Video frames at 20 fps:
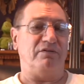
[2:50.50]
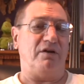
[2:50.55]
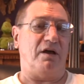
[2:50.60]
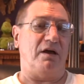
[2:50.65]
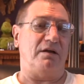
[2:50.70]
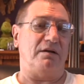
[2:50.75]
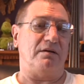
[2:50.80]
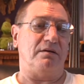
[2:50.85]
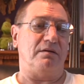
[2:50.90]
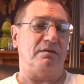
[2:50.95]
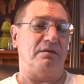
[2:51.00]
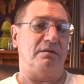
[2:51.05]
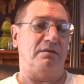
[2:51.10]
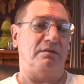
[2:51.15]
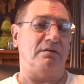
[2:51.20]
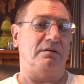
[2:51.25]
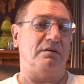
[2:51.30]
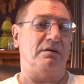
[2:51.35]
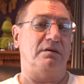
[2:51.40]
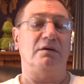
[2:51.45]
got
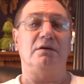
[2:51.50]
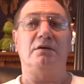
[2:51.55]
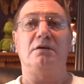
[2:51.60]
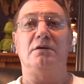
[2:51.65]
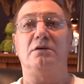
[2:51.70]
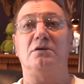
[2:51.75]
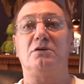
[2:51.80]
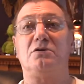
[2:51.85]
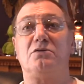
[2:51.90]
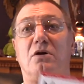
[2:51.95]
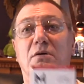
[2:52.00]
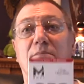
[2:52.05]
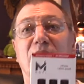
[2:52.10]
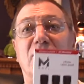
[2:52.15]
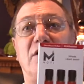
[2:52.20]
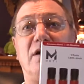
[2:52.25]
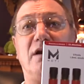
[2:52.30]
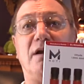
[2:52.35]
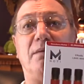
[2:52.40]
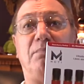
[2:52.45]

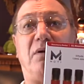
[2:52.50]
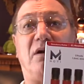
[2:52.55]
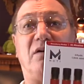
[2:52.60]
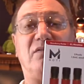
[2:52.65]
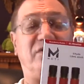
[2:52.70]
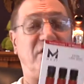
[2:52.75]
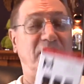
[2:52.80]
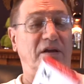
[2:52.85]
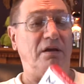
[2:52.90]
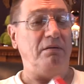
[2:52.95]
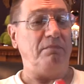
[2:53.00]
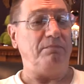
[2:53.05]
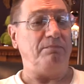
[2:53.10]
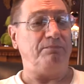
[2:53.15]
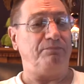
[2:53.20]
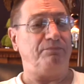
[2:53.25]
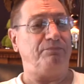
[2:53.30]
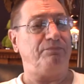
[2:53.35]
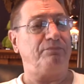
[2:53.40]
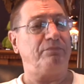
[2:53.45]
strawberry parfait,
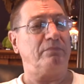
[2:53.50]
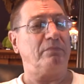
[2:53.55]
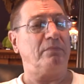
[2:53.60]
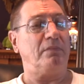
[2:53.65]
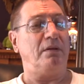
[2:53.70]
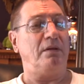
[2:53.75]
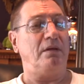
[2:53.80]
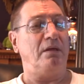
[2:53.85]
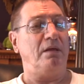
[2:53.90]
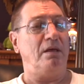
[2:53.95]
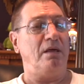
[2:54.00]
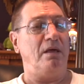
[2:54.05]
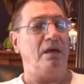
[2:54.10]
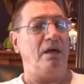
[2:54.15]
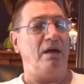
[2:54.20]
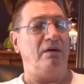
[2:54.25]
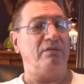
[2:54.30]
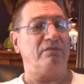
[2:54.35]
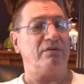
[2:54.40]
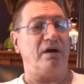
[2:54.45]

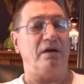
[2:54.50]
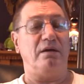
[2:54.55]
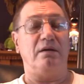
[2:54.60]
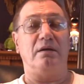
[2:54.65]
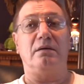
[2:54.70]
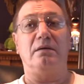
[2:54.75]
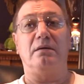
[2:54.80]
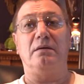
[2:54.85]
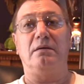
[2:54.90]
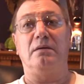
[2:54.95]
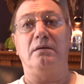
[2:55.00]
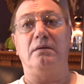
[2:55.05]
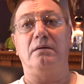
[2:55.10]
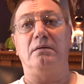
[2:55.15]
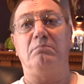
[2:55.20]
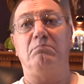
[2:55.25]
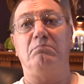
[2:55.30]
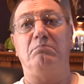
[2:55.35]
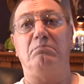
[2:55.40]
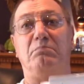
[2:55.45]
I've got
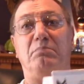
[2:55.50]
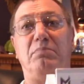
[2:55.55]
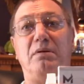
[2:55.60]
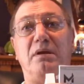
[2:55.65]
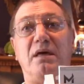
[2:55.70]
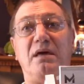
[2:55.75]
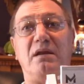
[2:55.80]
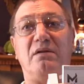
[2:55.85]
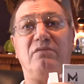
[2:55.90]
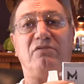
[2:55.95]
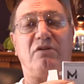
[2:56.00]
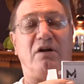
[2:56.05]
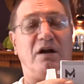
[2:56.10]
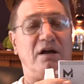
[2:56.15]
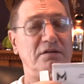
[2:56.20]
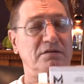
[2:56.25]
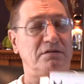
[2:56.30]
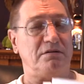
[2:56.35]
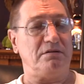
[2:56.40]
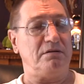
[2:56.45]
banana
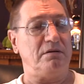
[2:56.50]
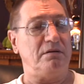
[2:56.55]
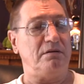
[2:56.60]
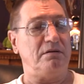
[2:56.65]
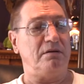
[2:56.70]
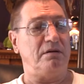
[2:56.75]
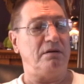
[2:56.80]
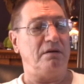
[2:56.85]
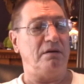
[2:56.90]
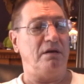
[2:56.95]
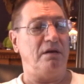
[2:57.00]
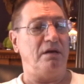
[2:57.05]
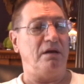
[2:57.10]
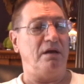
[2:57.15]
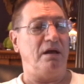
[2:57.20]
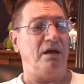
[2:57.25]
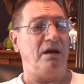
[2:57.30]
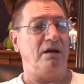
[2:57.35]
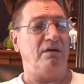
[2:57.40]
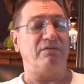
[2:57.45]
frost,
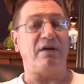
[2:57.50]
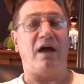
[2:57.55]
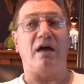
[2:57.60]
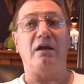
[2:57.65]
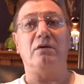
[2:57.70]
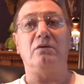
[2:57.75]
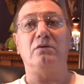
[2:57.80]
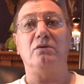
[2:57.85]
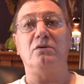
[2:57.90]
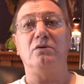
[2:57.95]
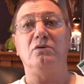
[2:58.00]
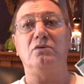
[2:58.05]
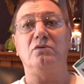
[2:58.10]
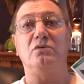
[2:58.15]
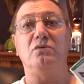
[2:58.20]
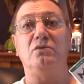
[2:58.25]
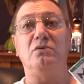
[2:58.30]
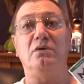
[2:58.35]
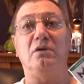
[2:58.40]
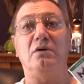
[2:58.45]
and I've got
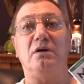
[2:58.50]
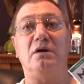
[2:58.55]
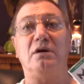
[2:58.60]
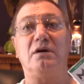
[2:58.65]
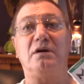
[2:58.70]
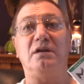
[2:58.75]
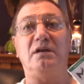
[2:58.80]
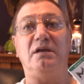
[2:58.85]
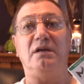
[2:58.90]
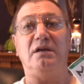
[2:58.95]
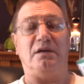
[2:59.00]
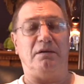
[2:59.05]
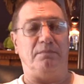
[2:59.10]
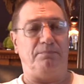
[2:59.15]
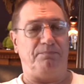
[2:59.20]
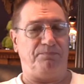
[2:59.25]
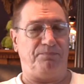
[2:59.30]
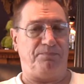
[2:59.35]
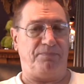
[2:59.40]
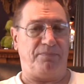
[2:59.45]
oolong tea.
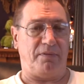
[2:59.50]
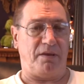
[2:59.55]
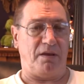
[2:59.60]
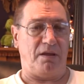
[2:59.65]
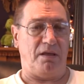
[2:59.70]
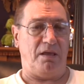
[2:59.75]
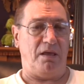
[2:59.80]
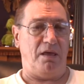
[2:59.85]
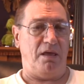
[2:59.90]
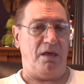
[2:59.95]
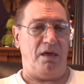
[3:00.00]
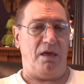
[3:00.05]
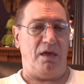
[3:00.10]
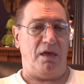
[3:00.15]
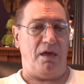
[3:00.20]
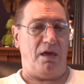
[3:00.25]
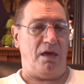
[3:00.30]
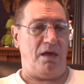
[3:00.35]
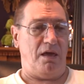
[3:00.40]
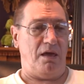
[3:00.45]

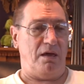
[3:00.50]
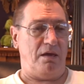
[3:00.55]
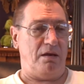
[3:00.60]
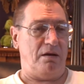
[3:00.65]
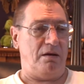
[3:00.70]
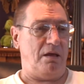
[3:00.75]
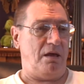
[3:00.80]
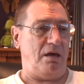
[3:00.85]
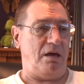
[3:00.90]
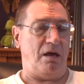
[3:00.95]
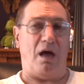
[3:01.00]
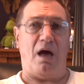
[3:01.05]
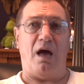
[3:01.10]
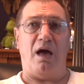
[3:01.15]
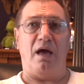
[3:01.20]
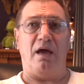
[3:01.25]
And I